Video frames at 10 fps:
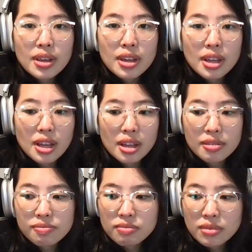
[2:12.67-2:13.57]
Uh,
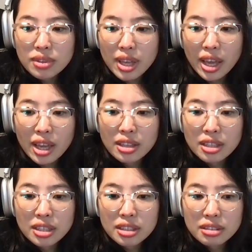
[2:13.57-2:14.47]

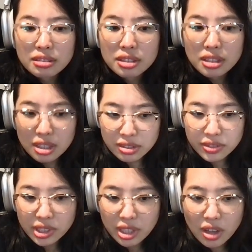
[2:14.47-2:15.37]
and it's
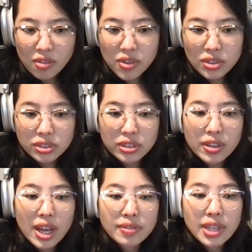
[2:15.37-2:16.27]
really helpful to
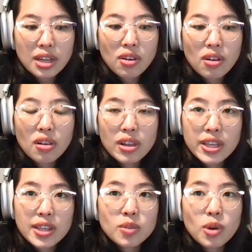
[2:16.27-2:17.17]
have that all
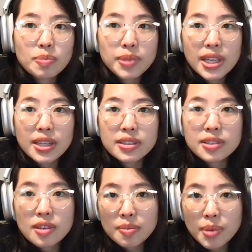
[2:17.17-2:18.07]
in one place.
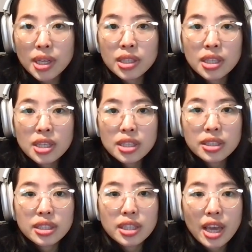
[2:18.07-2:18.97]
But
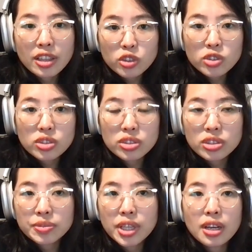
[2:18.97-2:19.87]
the end users
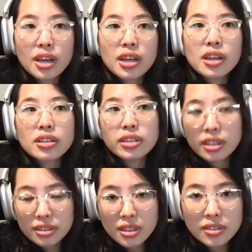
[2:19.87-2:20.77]
of data,
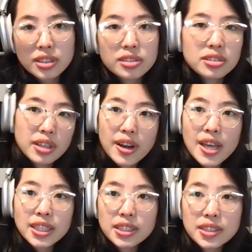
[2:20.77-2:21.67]
data scientists, data
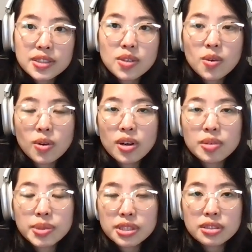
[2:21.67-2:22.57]
analysts, or
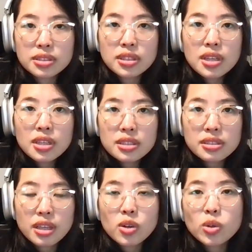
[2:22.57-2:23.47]
business
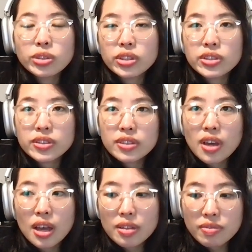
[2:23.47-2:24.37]
stakeholders,
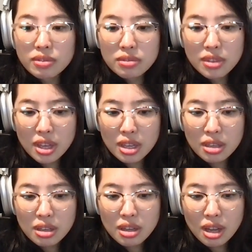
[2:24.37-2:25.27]

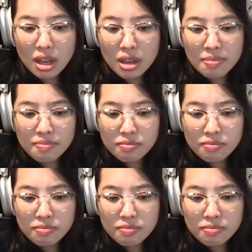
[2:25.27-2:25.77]
they um,